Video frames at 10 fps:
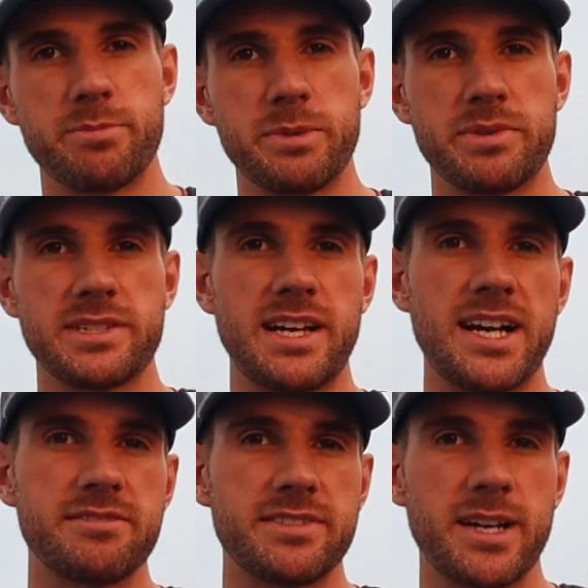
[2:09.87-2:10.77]
people's
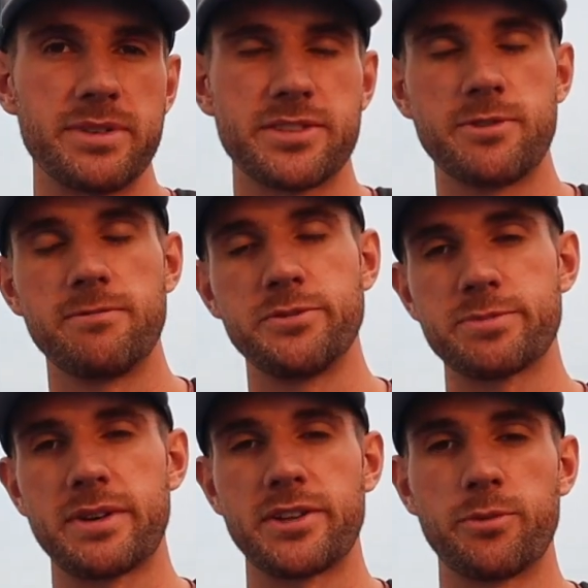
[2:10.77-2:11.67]
lives and not be so
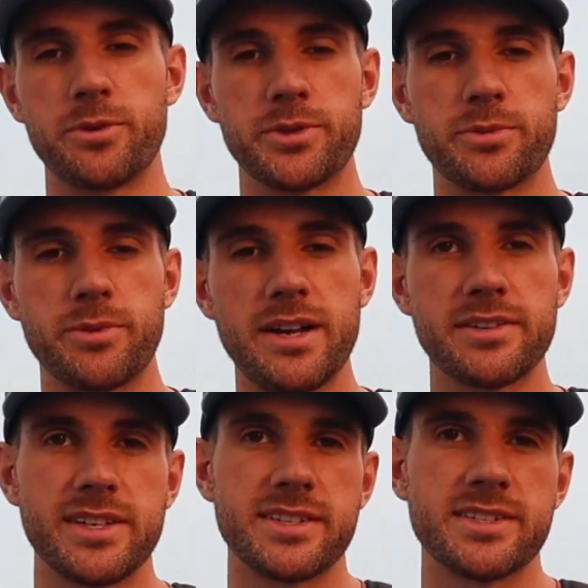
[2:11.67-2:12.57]
influenced by the world
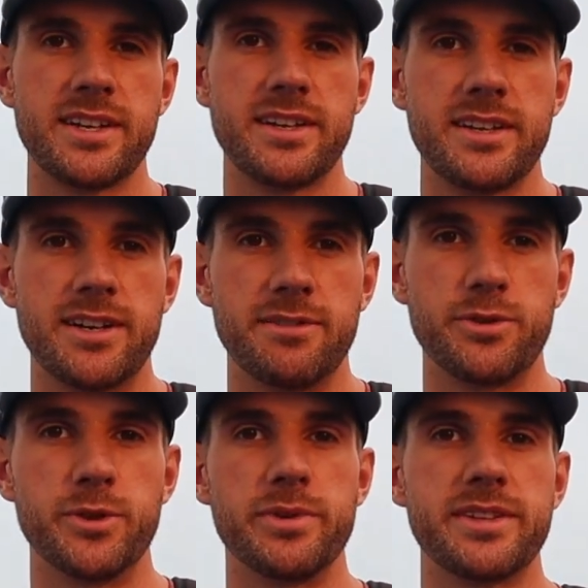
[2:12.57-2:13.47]
around us of
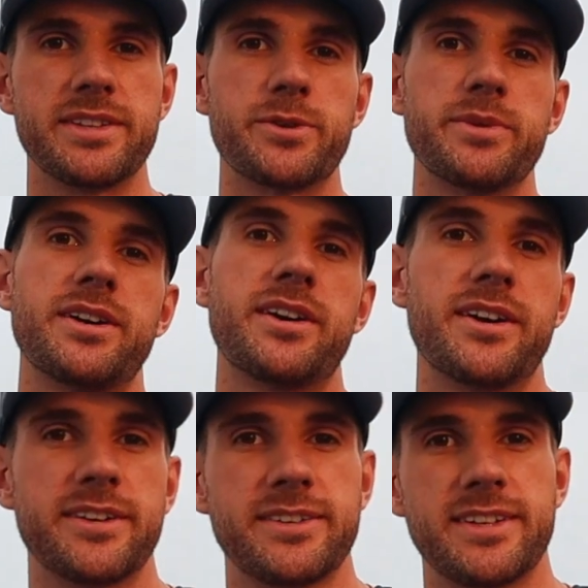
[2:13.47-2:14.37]
who we think we are.